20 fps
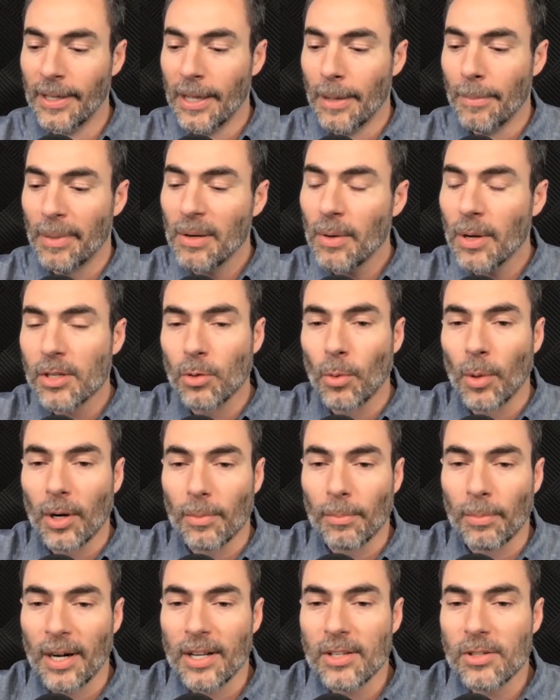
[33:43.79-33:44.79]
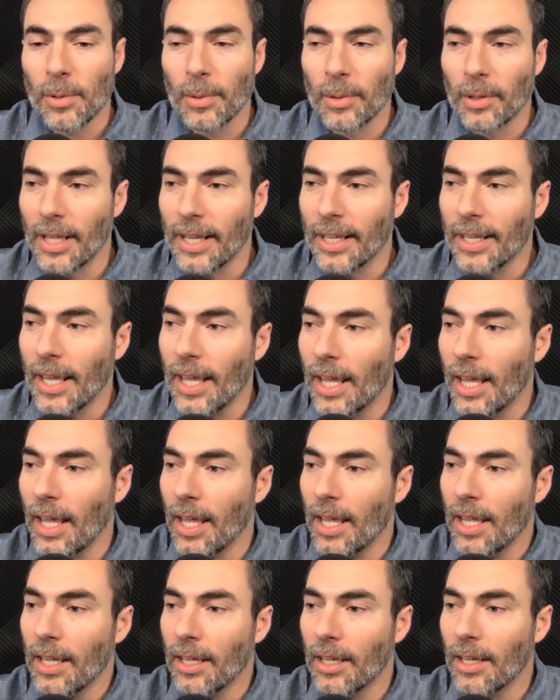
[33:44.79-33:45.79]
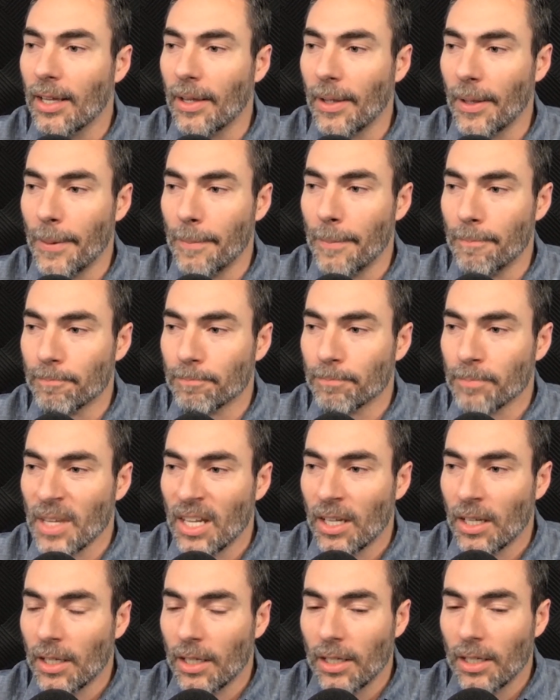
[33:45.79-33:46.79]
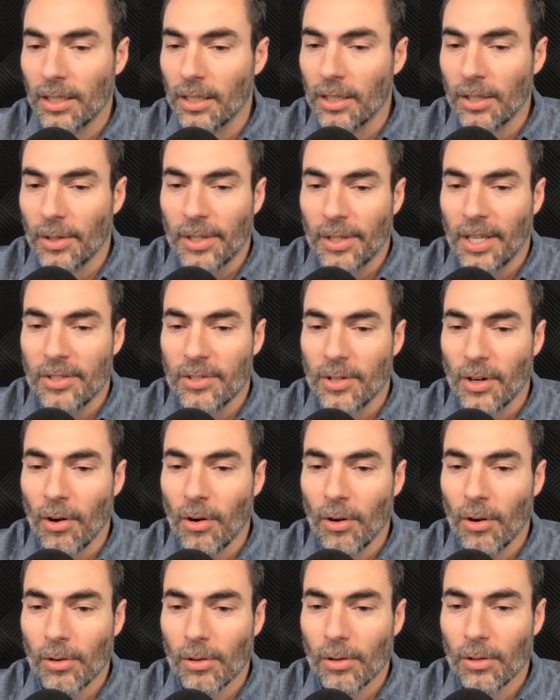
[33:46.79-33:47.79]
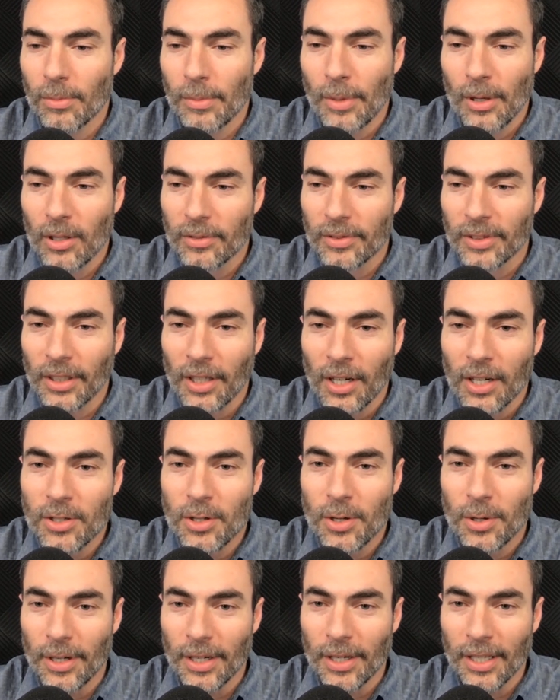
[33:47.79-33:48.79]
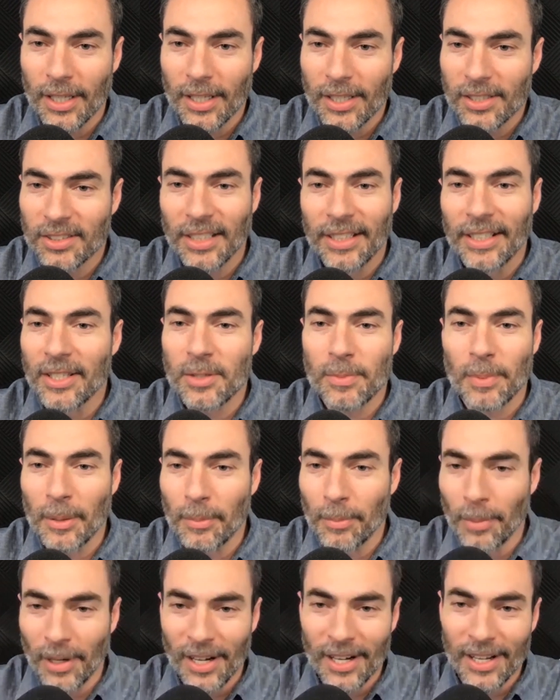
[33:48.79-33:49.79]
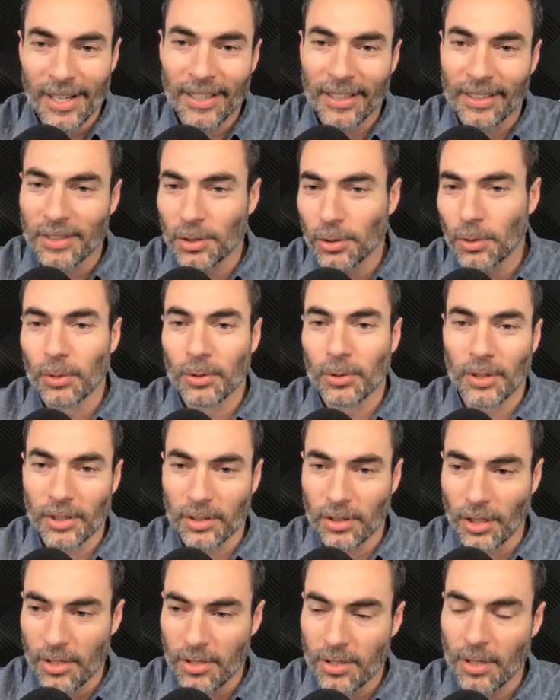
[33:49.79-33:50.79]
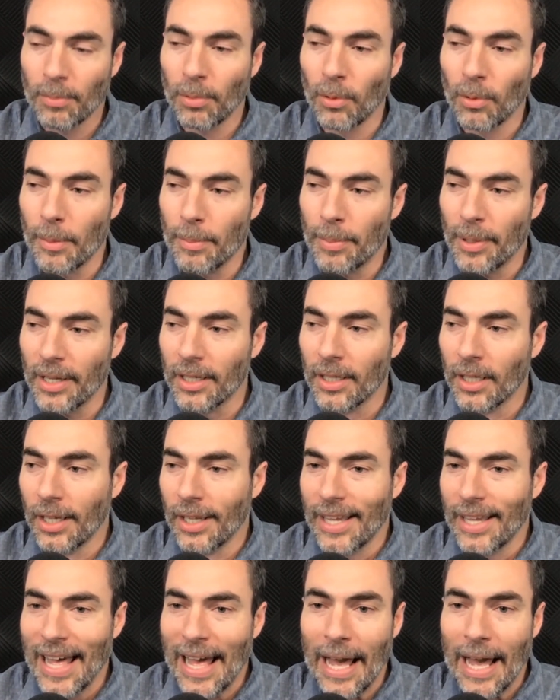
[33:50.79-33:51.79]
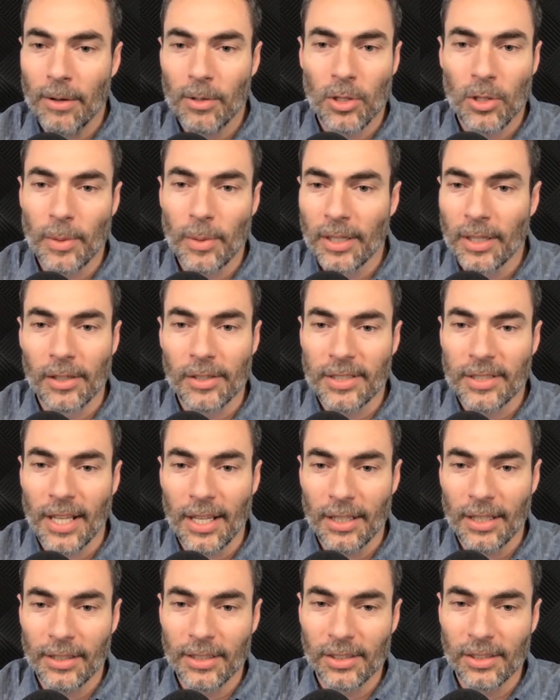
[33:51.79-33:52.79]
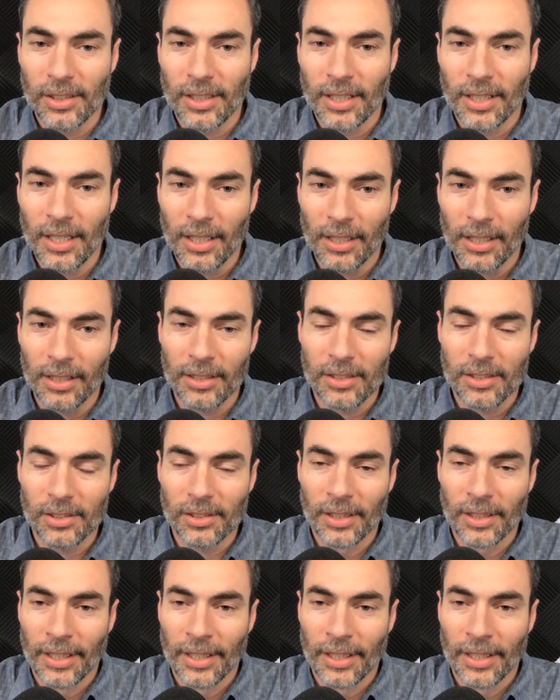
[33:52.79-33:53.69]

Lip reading: But anyway, so we were brainstorming, like, hey, kids are home all over the country, extended spring break, and school's going to start at some point, but how do you entertain these kids?